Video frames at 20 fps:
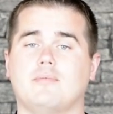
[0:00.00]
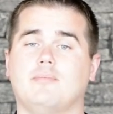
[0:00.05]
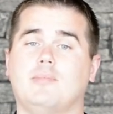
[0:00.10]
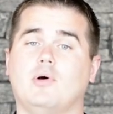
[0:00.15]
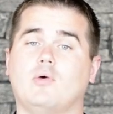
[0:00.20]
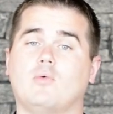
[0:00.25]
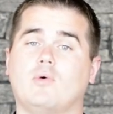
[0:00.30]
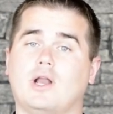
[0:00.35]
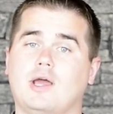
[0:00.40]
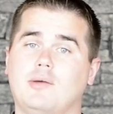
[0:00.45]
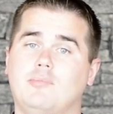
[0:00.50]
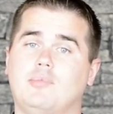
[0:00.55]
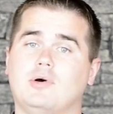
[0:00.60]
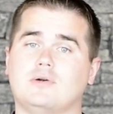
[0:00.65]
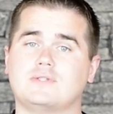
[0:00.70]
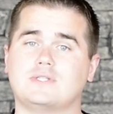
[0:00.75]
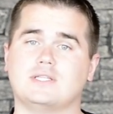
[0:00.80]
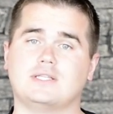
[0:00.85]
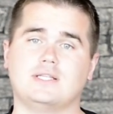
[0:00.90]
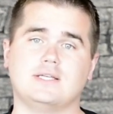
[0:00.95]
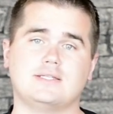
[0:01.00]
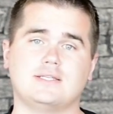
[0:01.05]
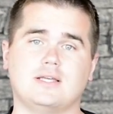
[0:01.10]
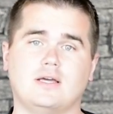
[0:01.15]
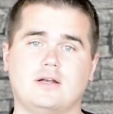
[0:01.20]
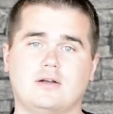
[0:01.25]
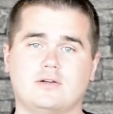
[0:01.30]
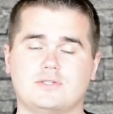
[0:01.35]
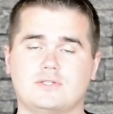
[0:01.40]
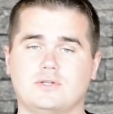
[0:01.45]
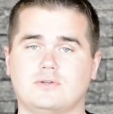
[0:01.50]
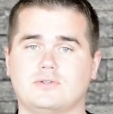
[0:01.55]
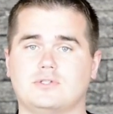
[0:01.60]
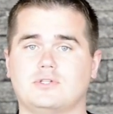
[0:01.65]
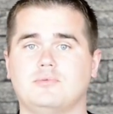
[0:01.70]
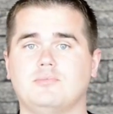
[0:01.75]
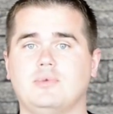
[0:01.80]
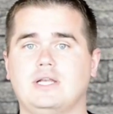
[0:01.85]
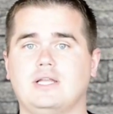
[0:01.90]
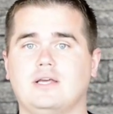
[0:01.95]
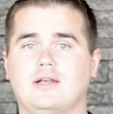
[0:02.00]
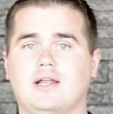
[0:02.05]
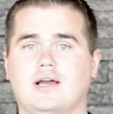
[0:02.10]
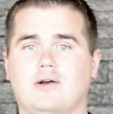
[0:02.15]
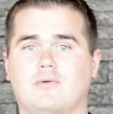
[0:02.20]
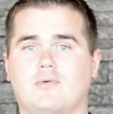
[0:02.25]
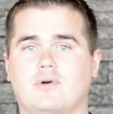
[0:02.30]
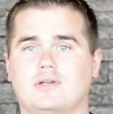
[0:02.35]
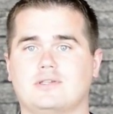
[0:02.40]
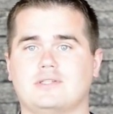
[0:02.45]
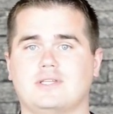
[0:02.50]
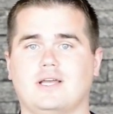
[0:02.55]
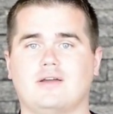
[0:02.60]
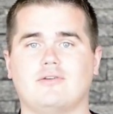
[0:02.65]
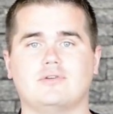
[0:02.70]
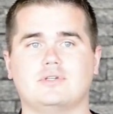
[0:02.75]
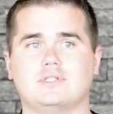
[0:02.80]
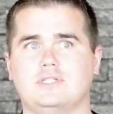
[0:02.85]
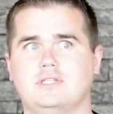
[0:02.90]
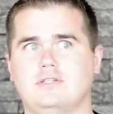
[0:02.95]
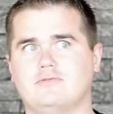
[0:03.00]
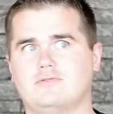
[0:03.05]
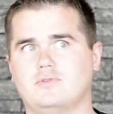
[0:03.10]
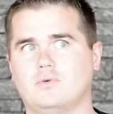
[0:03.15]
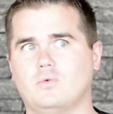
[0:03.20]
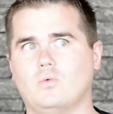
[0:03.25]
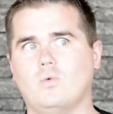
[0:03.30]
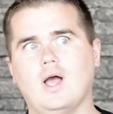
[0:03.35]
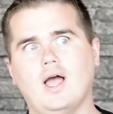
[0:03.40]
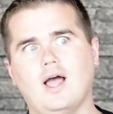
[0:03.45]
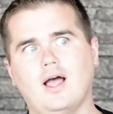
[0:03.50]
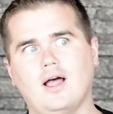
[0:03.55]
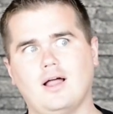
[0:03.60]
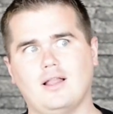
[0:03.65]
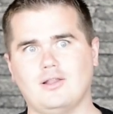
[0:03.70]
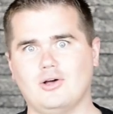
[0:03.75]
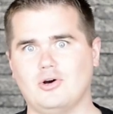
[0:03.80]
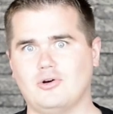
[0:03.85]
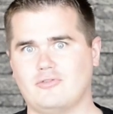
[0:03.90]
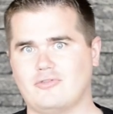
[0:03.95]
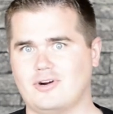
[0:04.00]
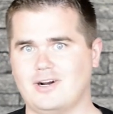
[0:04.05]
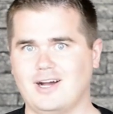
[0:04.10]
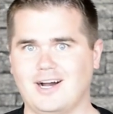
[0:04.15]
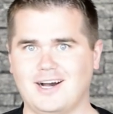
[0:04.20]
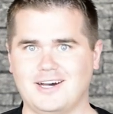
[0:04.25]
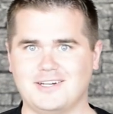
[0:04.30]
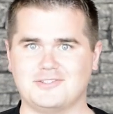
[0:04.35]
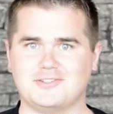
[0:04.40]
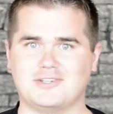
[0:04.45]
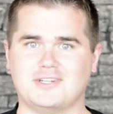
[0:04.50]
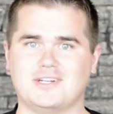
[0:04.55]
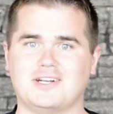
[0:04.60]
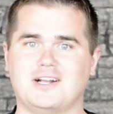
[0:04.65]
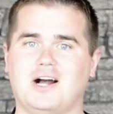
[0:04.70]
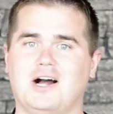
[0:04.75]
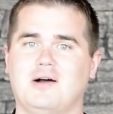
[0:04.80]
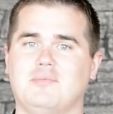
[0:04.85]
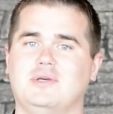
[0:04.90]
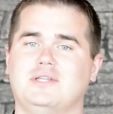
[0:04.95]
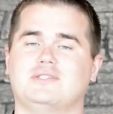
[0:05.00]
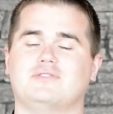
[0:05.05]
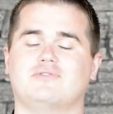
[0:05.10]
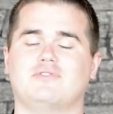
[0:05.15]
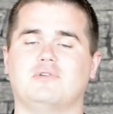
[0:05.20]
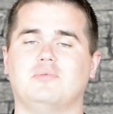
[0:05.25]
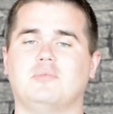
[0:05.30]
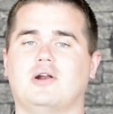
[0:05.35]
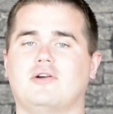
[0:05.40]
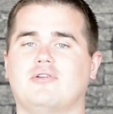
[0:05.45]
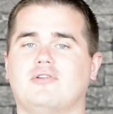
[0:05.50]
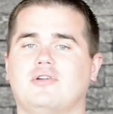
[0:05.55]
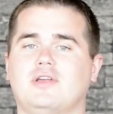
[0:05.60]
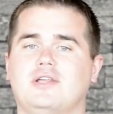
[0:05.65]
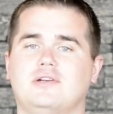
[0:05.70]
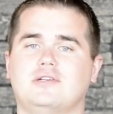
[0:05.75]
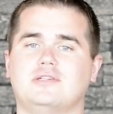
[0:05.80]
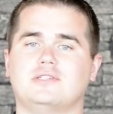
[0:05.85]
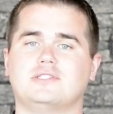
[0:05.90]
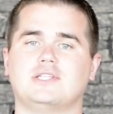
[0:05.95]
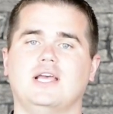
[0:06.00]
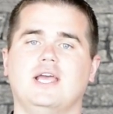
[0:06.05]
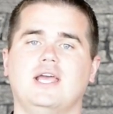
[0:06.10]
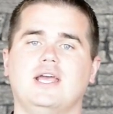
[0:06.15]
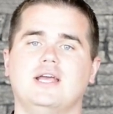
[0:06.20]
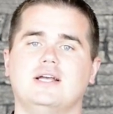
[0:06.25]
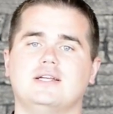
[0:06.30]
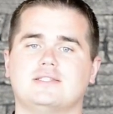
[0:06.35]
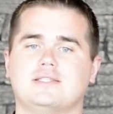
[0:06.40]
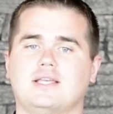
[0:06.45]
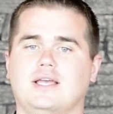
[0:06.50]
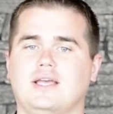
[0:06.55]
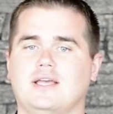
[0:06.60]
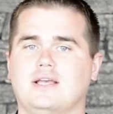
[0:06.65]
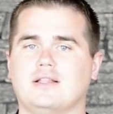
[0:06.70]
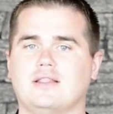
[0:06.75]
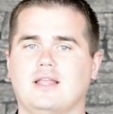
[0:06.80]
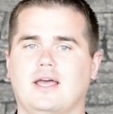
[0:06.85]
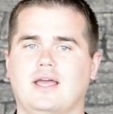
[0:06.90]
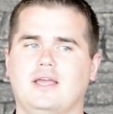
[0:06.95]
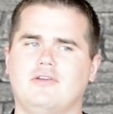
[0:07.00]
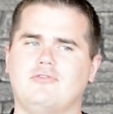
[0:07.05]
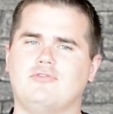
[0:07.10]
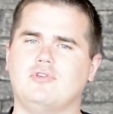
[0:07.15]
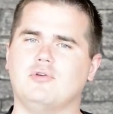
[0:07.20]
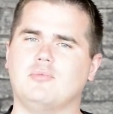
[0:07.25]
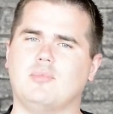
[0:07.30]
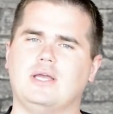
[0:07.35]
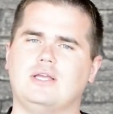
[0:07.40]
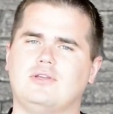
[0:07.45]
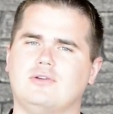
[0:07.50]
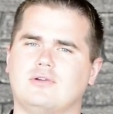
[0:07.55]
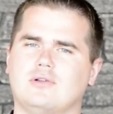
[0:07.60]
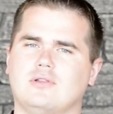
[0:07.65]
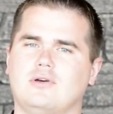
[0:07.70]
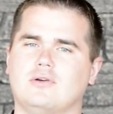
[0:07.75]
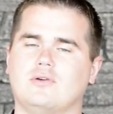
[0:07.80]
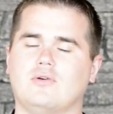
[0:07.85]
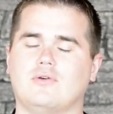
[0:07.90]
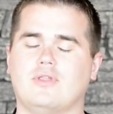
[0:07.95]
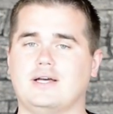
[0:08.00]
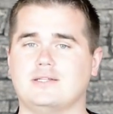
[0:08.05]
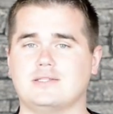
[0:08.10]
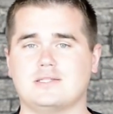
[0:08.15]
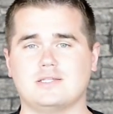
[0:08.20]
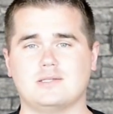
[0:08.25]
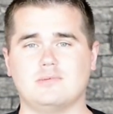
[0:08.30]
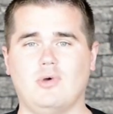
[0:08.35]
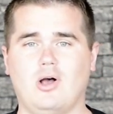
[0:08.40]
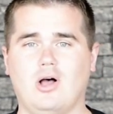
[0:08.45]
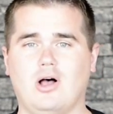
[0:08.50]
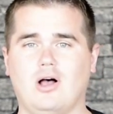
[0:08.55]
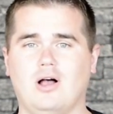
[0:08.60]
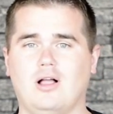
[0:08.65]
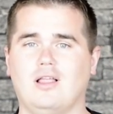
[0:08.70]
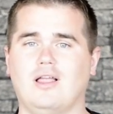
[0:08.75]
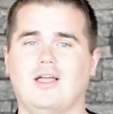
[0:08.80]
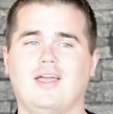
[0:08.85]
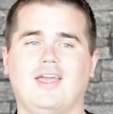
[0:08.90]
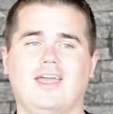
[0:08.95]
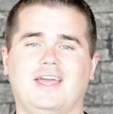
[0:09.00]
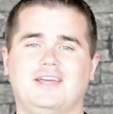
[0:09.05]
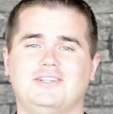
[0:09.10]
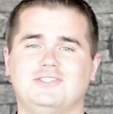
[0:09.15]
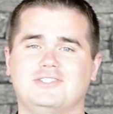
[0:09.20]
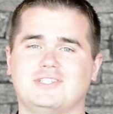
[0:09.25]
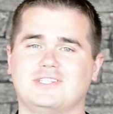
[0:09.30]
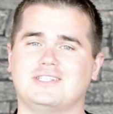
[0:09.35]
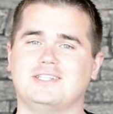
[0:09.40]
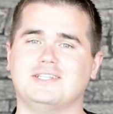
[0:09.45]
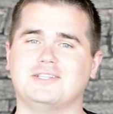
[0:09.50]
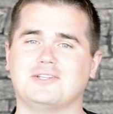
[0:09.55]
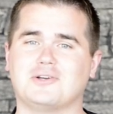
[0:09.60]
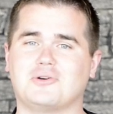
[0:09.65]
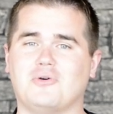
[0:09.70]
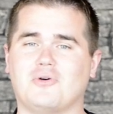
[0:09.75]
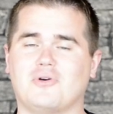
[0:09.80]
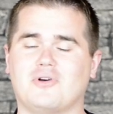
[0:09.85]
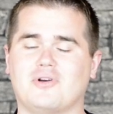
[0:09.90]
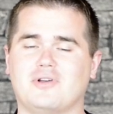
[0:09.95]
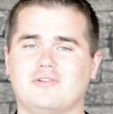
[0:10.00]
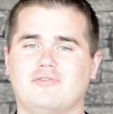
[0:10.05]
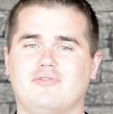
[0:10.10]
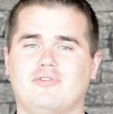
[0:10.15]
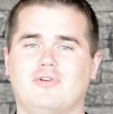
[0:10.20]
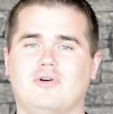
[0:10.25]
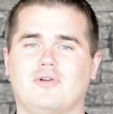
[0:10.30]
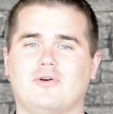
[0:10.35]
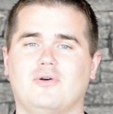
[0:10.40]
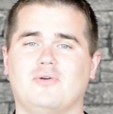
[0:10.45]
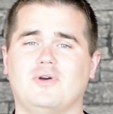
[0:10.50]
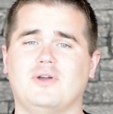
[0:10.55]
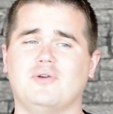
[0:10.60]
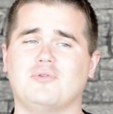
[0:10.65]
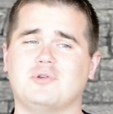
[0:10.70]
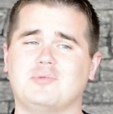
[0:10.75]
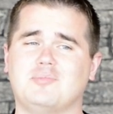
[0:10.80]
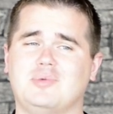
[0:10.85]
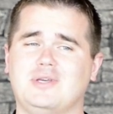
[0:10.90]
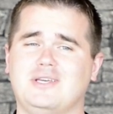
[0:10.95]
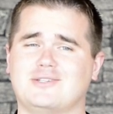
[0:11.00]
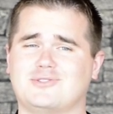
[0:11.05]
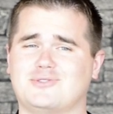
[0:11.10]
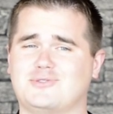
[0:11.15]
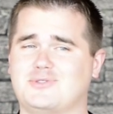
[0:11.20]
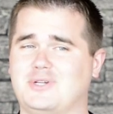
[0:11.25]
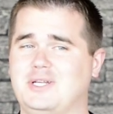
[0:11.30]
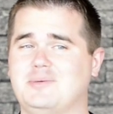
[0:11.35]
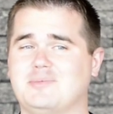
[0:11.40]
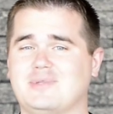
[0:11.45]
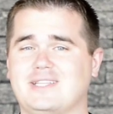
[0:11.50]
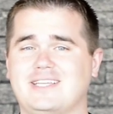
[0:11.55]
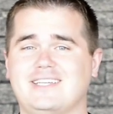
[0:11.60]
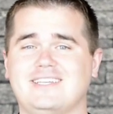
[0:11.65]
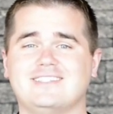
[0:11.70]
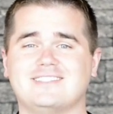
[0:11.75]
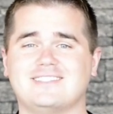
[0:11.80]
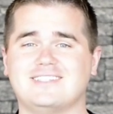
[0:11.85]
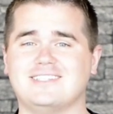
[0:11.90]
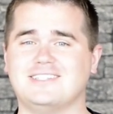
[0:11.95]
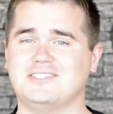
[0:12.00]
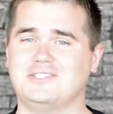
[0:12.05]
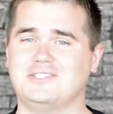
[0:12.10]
But when I posted this on our social media networks, I received well over 100 comments from our readers saying that if you make your logo that small and just in the corner of the photo, it would be extremely easy to